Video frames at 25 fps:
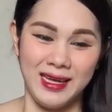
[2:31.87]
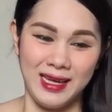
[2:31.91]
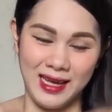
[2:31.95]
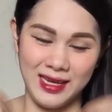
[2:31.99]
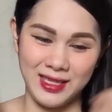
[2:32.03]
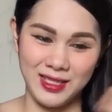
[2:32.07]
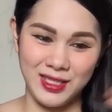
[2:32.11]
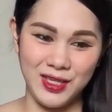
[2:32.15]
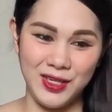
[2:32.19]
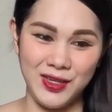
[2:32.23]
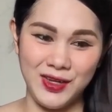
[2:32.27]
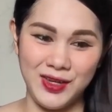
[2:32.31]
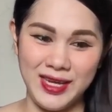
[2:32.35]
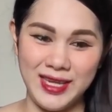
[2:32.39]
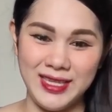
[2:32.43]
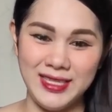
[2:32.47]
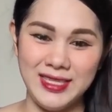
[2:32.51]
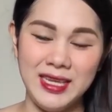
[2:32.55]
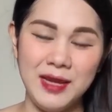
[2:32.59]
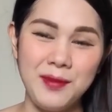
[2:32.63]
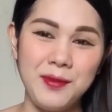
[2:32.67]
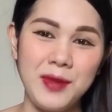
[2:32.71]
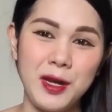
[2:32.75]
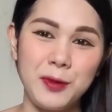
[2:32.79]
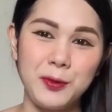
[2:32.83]
as you can
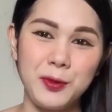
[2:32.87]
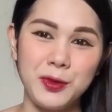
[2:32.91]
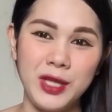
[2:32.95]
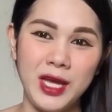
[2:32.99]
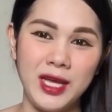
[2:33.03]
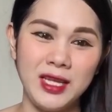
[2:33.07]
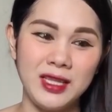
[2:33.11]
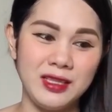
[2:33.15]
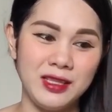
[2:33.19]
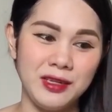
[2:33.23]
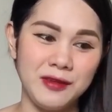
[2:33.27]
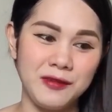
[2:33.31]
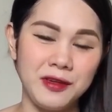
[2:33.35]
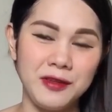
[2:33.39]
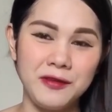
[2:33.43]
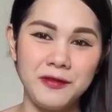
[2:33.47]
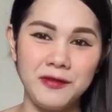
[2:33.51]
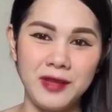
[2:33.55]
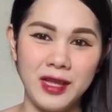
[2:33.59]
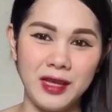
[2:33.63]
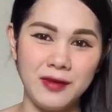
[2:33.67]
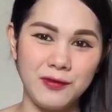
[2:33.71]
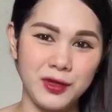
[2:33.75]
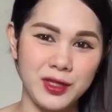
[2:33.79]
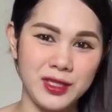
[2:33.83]
see, meron po tayong
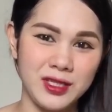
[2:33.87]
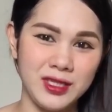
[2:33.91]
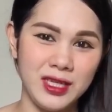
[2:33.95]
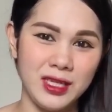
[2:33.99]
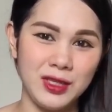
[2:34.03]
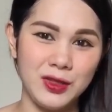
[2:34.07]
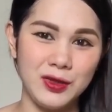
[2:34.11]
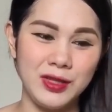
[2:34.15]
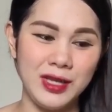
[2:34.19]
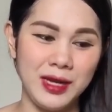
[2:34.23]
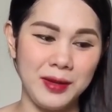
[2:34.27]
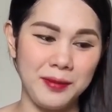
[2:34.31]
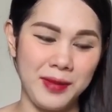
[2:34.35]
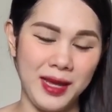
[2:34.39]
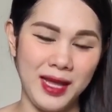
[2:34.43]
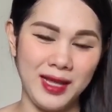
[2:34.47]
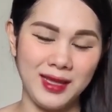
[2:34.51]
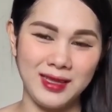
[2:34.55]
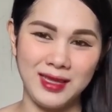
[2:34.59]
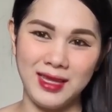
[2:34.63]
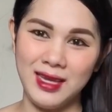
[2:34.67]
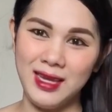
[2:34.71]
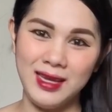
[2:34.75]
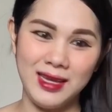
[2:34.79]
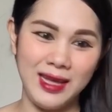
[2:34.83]
different flavors dito ng
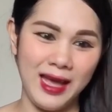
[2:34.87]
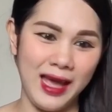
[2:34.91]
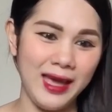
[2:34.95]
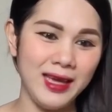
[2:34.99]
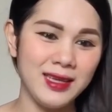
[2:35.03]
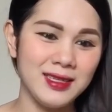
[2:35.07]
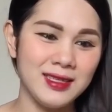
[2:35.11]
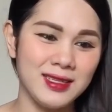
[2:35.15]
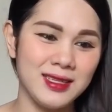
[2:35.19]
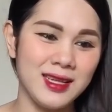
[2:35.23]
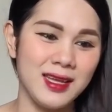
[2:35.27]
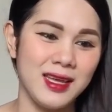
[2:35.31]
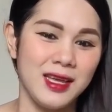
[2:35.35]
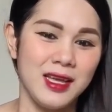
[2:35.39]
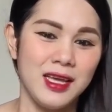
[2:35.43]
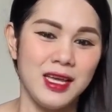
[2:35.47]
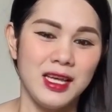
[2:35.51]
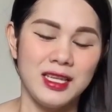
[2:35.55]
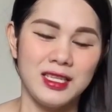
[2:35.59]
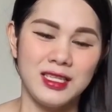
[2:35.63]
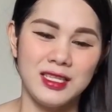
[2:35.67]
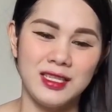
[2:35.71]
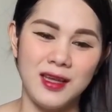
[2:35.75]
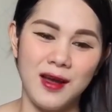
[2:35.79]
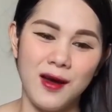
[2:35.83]
Milktea, guys.
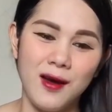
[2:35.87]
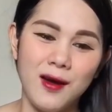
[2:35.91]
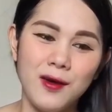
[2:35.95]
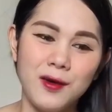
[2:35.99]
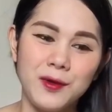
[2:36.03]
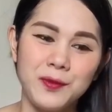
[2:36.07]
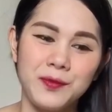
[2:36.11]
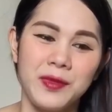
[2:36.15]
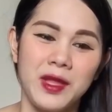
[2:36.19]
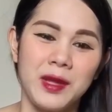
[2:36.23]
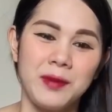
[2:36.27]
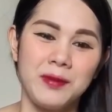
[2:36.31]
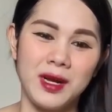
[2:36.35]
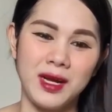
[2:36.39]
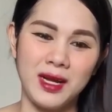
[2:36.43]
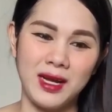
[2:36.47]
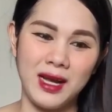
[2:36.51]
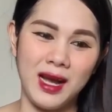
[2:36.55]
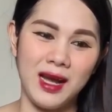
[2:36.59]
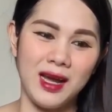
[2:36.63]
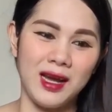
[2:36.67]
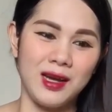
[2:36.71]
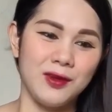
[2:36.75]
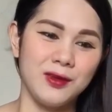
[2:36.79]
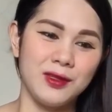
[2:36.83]
So,
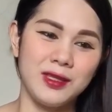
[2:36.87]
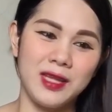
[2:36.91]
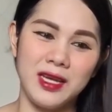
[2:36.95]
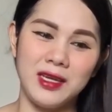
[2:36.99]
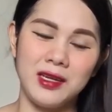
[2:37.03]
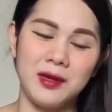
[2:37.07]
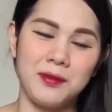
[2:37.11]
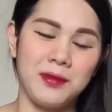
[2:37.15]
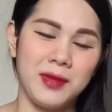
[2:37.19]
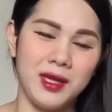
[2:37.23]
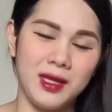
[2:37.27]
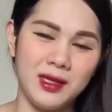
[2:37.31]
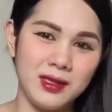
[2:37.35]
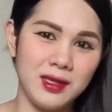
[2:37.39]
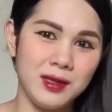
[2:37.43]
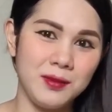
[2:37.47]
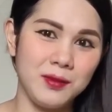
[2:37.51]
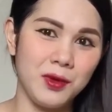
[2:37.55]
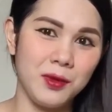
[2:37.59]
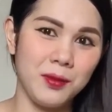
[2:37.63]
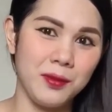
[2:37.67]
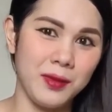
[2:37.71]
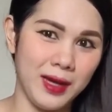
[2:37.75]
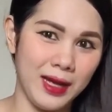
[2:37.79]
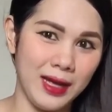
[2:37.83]
magkakaroon tayo ng Milktea
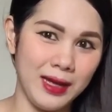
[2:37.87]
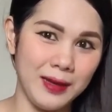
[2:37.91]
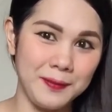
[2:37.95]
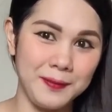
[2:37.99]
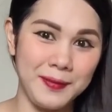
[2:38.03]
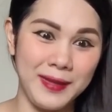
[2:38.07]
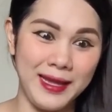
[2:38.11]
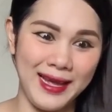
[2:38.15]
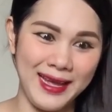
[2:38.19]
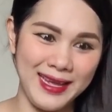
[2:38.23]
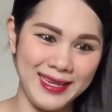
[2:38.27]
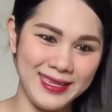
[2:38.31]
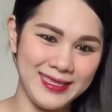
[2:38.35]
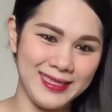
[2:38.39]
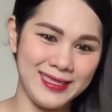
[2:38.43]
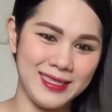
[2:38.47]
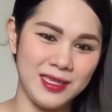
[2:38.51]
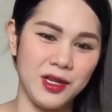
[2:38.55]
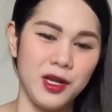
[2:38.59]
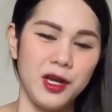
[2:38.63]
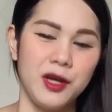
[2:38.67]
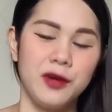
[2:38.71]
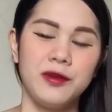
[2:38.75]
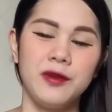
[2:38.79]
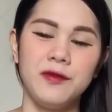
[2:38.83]
mukbang
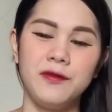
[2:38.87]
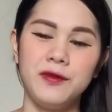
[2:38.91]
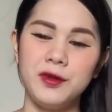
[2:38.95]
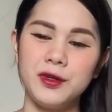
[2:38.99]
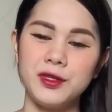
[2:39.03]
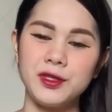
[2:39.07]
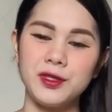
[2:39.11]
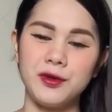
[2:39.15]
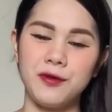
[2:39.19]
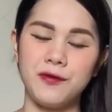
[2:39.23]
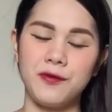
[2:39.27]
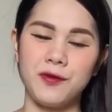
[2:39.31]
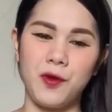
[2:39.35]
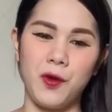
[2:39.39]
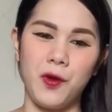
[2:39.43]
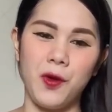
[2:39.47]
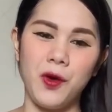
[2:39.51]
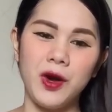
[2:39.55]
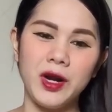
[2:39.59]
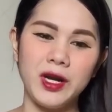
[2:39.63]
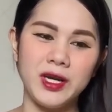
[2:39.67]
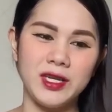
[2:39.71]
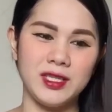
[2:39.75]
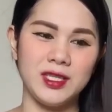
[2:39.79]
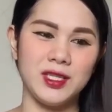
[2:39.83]
plus reviews, of
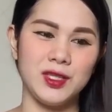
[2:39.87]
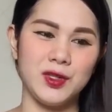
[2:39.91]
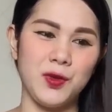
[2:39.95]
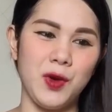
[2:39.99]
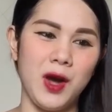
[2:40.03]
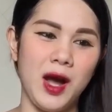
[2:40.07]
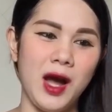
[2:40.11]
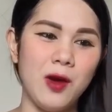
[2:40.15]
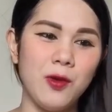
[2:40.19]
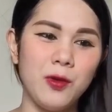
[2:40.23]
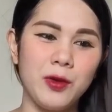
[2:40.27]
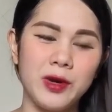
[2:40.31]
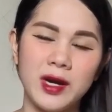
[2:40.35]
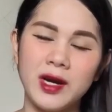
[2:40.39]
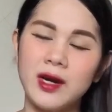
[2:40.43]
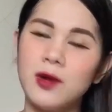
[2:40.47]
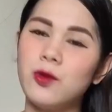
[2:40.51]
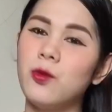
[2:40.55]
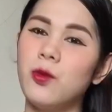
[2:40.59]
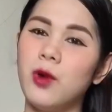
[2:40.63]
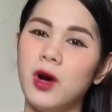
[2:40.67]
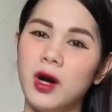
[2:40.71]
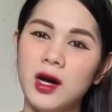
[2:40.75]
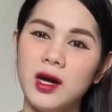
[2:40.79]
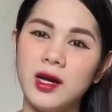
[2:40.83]
course, to
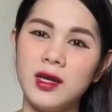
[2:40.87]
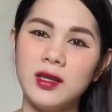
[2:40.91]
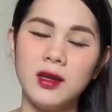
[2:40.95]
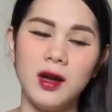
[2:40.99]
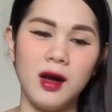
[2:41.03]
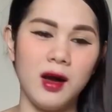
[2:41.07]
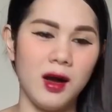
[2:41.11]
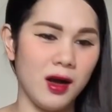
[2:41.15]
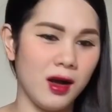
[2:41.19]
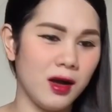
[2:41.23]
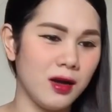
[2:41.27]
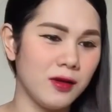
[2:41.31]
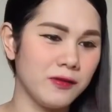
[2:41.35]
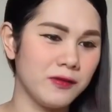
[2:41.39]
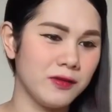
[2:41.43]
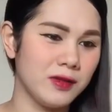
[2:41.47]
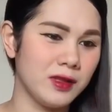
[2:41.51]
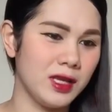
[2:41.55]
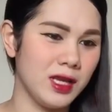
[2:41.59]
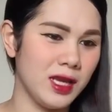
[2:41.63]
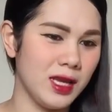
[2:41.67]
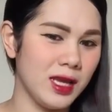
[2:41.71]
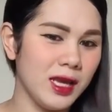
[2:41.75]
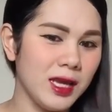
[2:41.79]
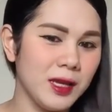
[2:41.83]
our one of
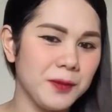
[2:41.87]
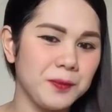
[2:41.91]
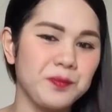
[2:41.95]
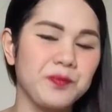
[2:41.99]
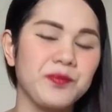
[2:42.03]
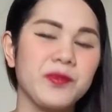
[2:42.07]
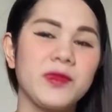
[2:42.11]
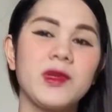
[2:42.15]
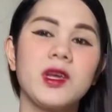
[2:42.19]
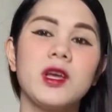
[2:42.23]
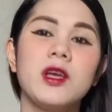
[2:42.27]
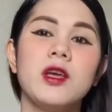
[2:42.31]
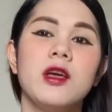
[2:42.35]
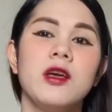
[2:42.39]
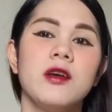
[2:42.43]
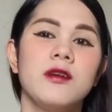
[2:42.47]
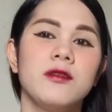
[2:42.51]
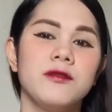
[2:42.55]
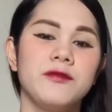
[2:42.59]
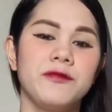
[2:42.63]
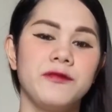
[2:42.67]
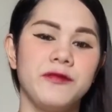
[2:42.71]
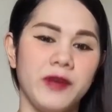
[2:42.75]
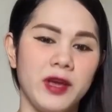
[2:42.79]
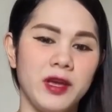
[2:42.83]
the
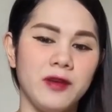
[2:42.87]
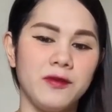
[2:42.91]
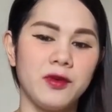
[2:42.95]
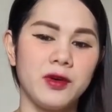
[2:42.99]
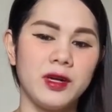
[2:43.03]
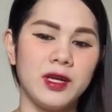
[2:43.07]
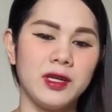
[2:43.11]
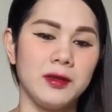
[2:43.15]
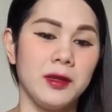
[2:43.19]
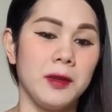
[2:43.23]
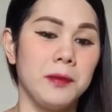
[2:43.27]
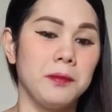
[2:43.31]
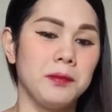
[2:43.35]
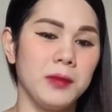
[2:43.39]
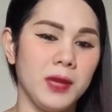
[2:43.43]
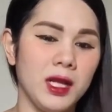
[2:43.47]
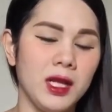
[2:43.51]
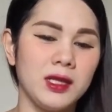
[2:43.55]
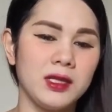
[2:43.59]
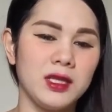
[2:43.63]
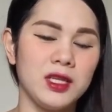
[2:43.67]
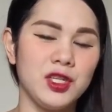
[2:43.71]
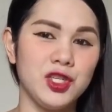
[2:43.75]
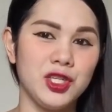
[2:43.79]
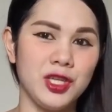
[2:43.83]
favorite
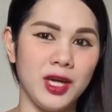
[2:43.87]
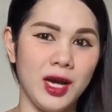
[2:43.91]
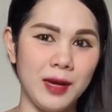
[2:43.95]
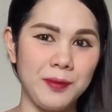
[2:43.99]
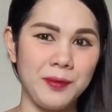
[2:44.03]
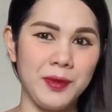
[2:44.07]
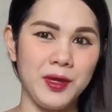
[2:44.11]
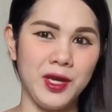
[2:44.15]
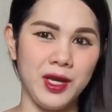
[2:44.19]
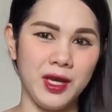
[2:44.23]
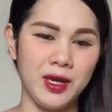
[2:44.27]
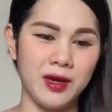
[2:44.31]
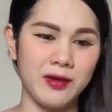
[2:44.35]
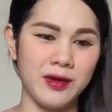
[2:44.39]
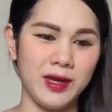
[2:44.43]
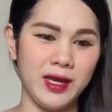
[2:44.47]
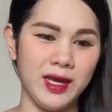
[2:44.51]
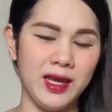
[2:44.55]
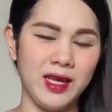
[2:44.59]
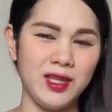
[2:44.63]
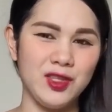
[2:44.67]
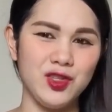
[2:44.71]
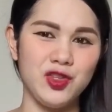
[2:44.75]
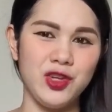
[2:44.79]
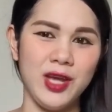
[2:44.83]
Milktea shop here
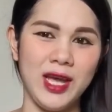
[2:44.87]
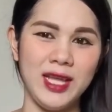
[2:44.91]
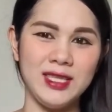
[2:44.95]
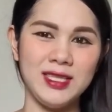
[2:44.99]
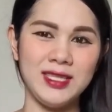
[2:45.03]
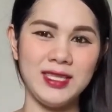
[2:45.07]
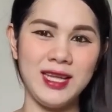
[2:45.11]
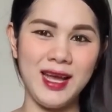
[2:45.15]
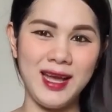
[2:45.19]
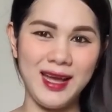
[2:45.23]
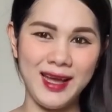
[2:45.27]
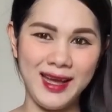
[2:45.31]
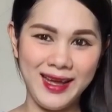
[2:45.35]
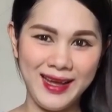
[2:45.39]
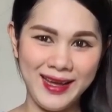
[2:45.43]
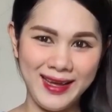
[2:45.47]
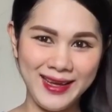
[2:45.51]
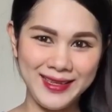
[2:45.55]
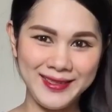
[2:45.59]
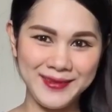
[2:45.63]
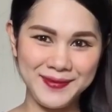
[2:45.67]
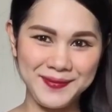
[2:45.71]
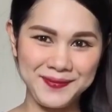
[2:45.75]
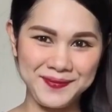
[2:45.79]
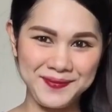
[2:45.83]
in
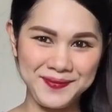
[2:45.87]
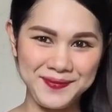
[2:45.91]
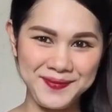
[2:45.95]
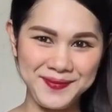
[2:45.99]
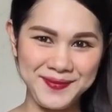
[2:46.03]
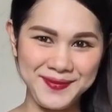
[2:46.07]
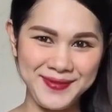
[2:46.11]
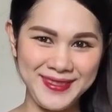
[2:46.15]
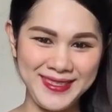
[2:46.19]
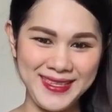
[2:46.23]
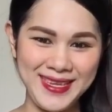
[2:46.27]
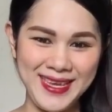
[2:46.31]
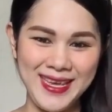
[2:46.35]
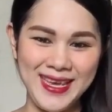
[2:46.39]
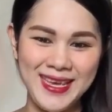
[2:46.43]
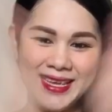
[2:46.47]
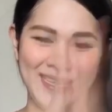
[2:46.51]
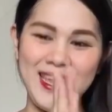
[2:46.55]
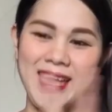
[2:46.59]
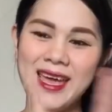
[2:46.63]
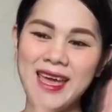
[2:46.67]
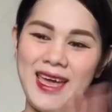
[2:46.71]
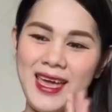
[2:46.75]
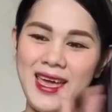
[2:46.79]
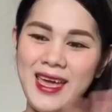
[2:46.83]
gensan.
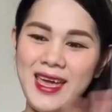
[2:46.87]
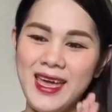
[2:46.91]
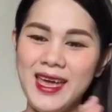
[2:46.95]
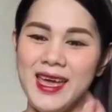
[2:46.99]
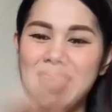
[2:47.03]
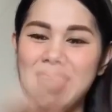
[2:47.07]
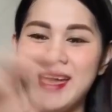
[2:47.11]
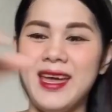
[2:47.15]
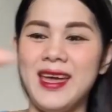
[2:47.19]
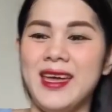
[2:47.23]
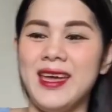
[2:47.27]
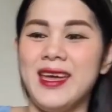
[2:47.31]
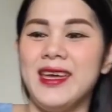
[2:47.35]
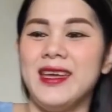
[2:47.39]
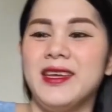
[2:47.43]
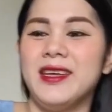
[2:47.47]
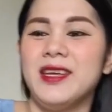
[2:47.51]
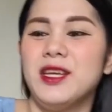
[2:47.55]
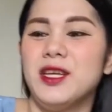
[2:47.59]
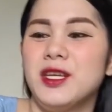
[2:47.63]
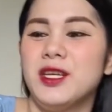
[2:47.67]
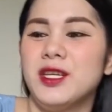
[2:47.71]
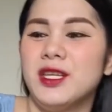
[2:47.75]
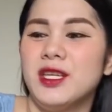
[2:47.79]
Yay!